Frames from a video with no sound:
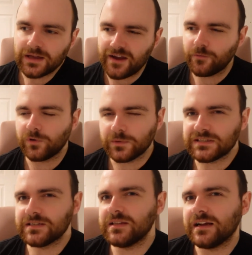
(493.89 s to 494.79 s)
Everyone always
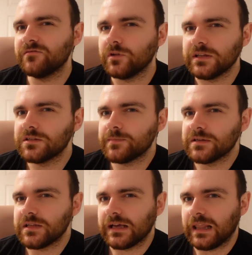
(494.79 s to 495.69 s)
says Lagavulin
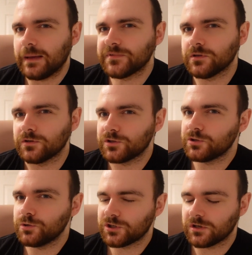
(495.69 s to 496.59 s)
smells like Lapsang
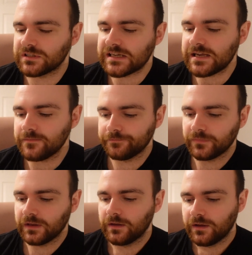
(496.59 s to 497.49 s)
Souchong tea.
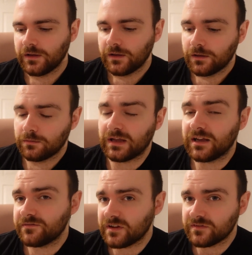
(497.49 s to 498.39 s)

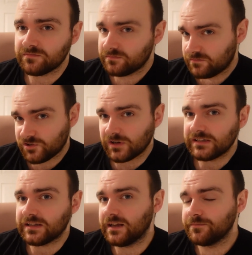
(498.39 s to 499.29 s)
I've never
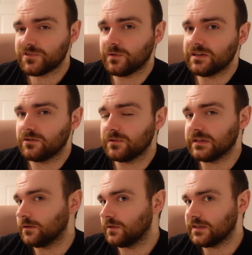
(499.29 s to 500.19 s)
tried that, so I don't really
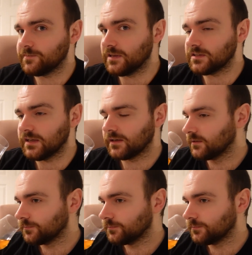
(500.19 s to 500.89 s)
know what that smells like.